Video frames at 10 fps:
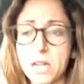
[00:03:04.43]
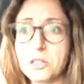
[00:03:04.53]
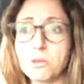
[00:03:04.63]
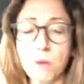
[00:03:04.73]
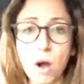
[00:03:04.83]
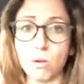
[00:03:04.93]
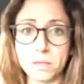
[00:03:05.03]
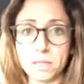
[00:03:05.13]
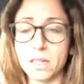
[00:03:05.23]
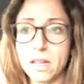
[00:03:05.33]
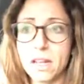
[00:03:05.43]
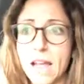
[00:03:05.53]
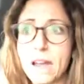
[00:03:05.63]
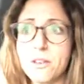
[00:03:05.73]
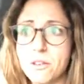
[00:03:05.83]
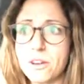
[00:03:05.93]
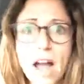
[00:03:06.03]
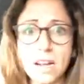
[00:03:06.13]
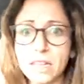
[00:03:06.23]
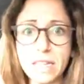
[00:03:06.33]
It's gross. And you're
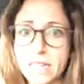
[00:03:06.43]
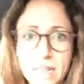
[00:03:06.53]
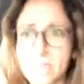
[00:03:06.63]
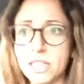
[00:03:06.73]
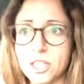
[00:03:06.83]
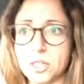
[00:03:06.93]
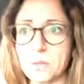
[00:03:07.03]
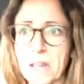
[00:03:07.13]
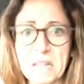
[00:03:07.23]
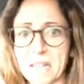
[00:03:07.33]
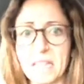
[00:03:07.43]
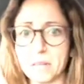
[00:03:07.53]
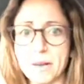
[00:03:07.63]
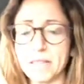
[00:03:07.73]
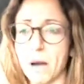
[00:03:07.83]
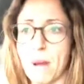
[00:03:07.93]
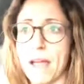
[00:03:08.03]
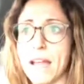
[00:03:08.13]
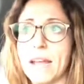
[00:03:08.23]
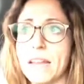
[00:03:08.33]
not cleaning any dishes with anything that smells that
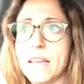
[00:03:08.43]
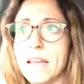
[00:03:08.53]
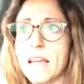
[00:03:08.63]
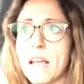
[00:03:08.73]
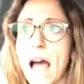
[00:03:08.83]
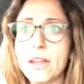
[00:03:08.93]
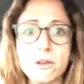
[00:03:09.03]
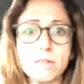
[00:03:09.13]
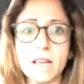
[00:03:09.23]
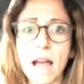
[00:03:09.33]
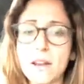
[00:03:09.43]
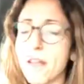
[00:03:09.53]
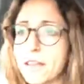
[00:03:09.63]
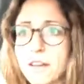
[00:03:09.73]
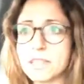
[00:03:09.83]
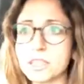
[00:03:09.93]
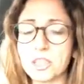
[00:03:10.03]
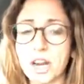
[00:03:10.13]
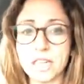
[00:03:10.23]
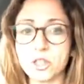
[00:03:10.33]
way. And nothing else
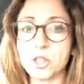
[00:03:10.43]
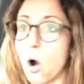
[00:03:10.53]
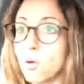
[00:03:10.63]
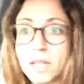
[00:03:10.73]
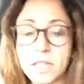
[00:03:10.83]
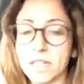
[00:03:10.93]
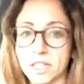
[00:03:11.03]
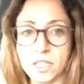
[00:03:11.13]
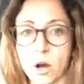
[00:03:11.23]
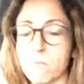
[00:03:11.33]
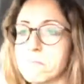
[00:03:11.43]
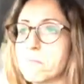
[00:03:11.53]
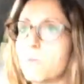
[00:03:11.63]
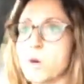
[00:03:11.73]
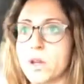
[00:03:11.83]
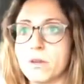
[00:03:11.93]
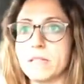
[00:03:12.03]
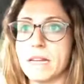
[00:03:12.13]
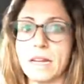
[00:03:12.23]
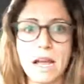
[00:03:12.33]
has changed. Only the dish soap.
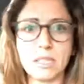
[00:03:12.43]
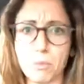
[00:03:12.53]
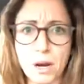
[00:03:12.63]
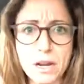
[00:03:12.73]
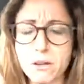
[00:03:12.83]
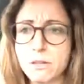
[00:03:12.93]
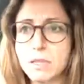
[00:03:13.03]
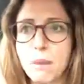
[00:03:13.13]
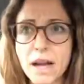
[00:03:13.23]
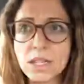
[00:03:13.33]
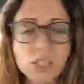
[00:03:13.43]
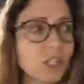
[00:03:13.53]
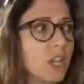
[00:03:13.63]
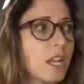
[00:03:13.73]
It's a brand new sponge.